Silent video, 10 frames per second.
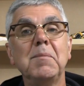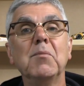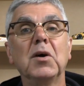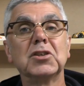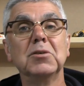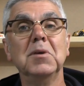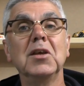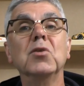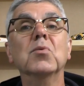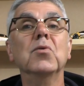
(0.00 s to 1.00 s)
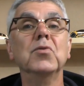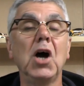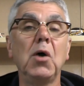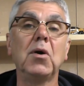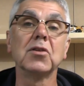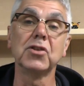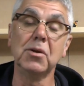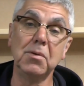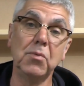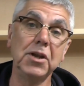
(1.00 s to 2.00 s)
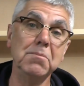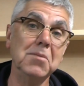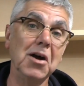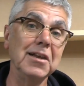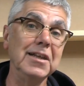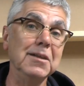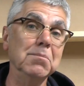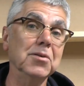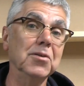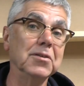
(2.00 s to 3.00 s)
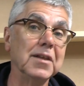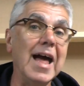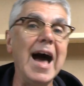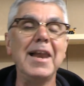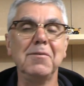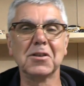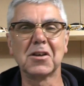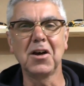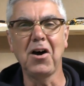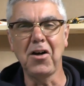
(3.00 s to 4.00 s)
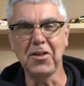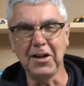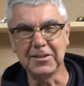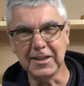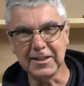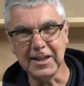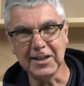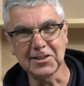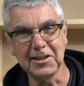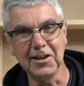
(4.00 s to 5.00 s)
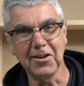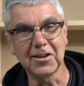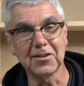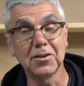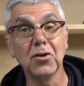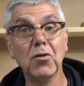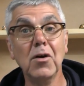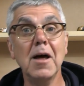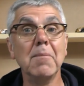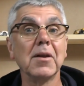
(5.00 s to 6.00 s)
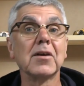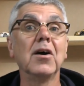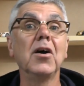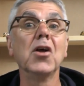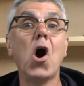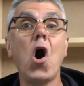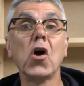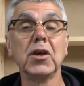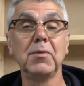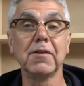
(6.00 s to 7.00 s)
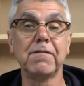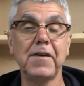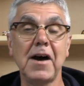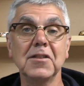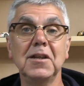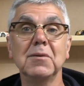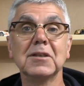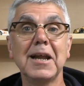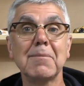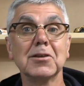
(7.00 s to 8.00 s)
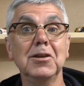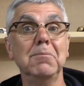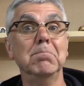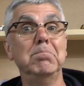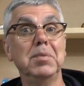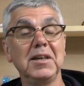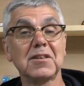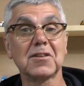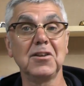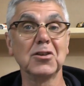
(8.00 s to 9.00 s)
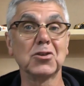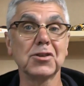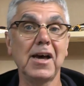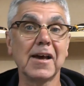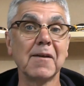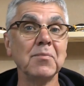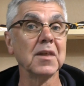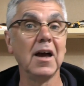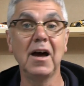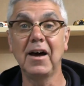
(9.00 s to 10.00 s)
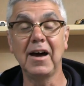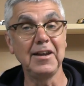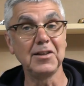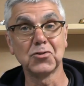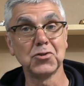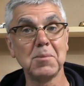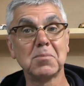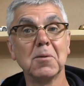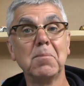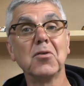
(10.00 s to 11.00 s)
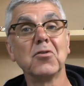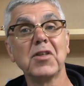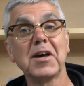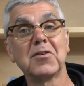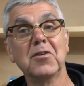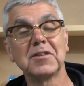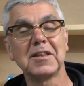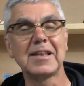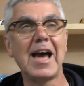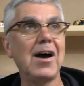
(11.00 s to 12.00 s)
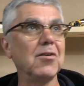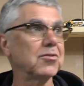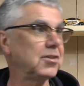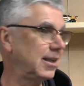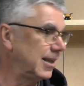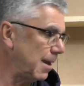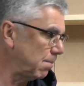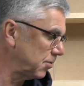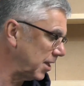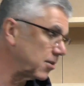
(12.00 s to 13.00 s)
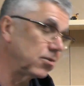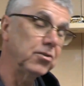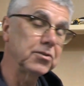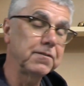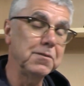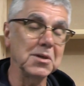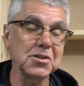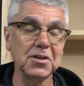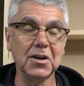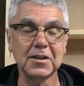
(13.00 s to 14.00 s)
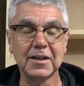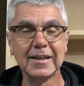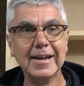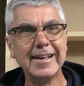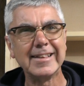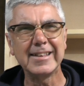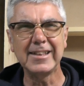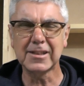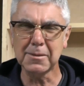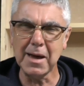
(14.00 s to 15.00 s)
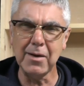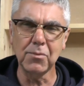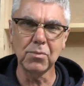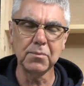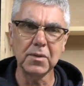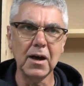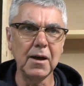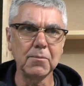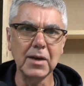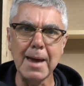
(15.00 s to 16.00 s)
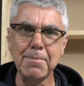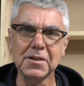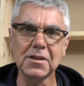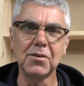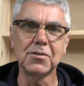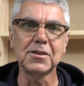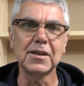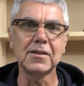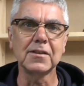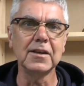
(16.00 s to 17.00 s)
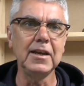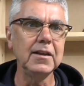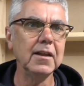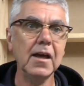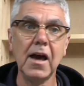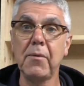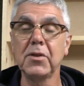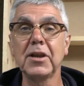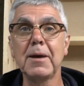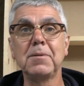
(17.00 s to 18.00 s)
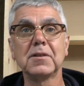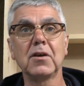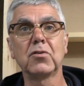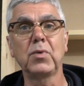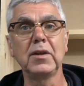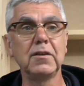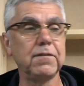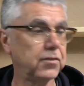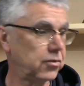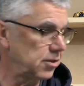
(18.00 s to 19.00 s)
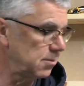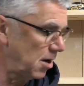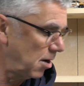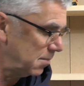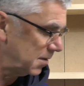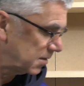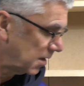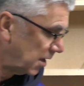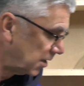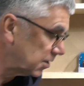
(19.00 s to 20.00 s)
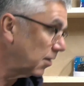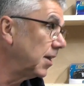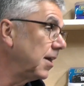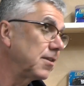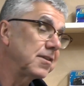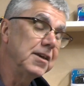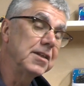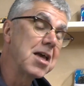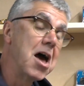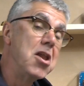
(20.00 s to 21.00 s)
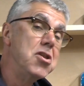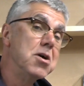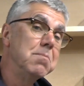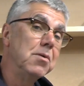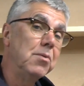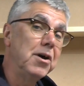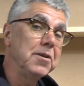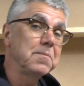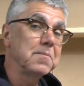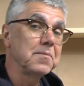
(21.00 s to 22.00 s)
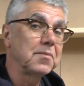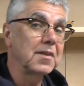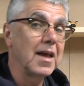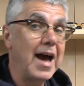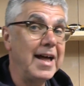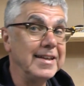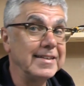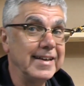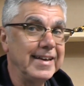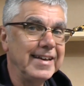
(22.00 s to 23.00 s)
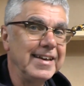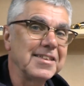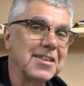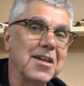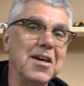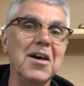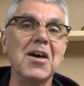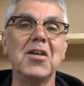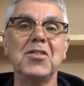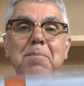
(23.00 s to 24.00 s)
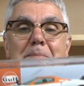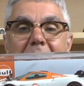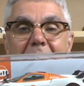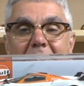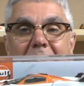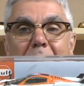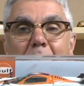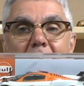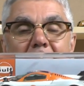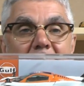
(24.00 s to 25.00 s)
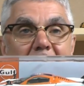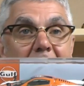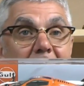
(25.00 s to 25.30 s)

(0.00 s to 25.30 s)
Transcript: been watching me, you all know what's number 1 on my leaderboard, and it was a car that I didn't actually like at all, but I can't argue with the fact that it was an absolute beast on the track, and it's ripped up all the records. It's held the lap record for my circuit since about episode 16, and we're on episode 24 at the moment. So here it is, number 1, and it is the Pagani Huayra.